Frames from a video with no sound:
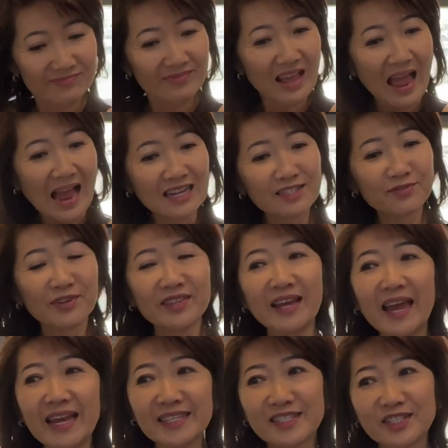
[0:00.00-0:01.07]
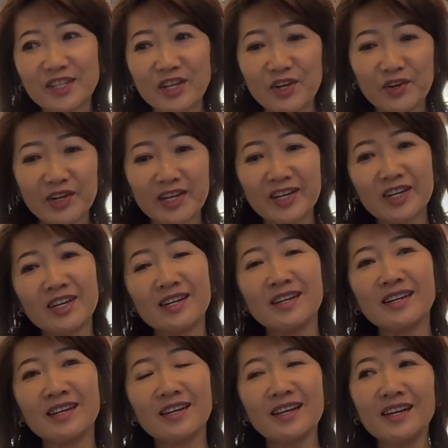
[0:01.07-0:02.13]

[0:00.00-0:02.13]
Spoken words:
as for the exterior,